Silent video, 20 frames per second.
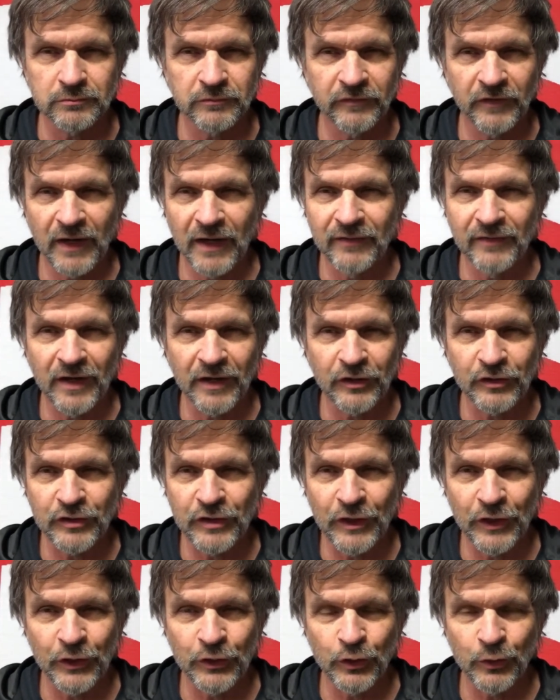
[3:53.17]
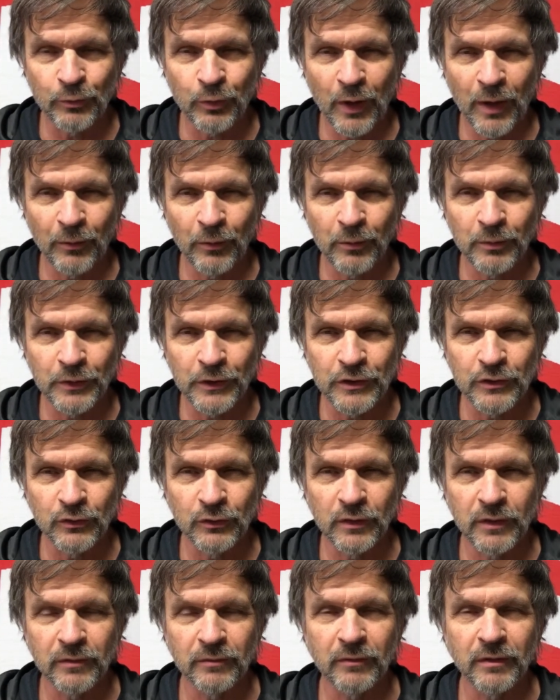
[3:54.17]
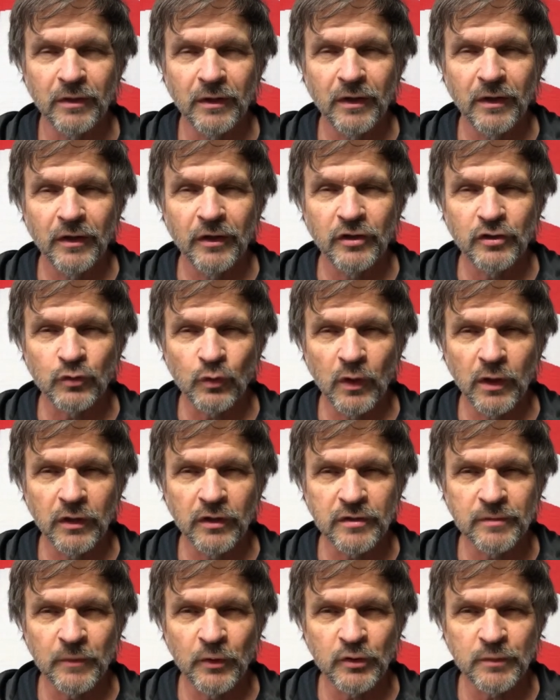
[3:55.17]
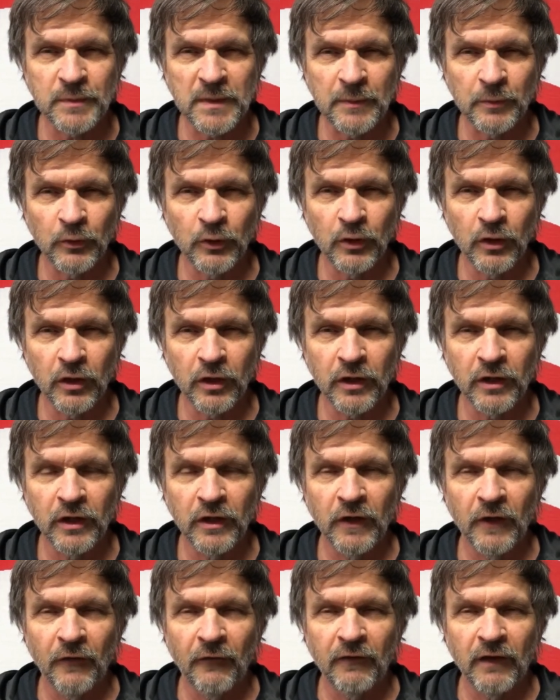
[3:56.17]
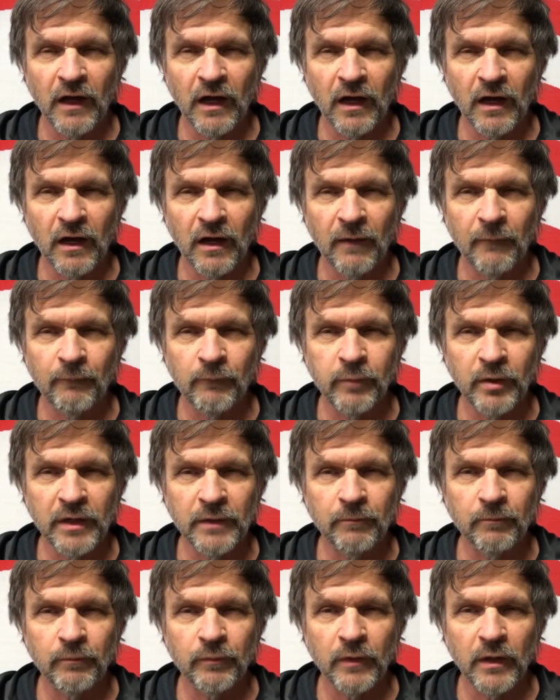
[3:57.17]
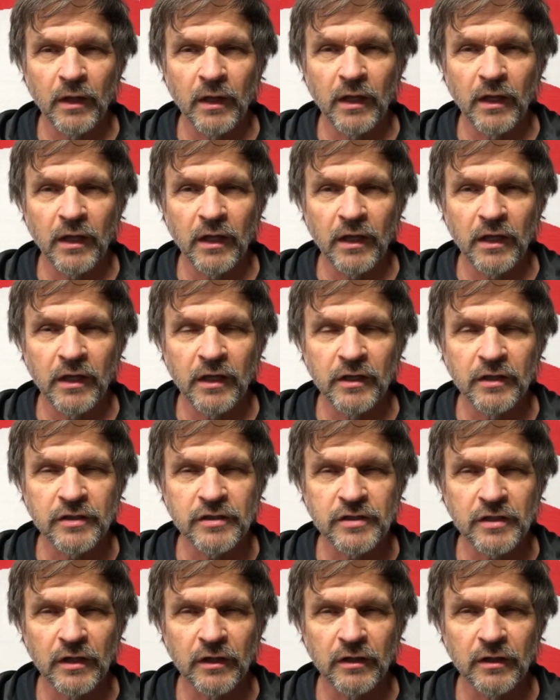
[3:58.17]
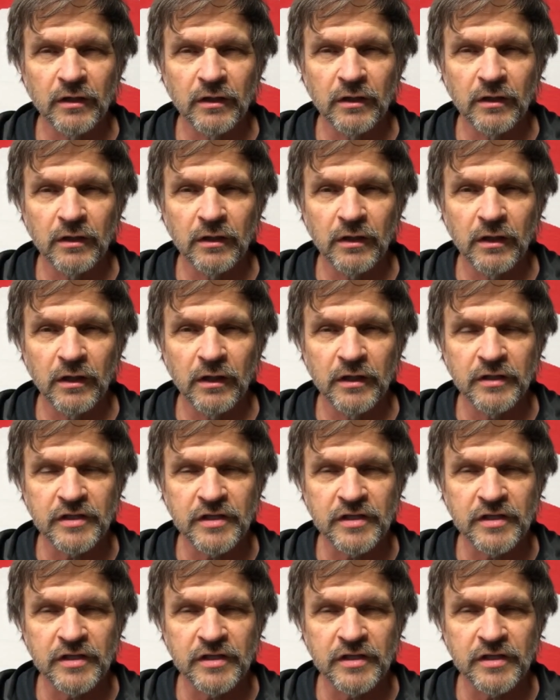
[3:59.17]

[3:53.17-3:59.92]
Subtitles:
5 out of 10, you're probably doing as well as most people are, but it's a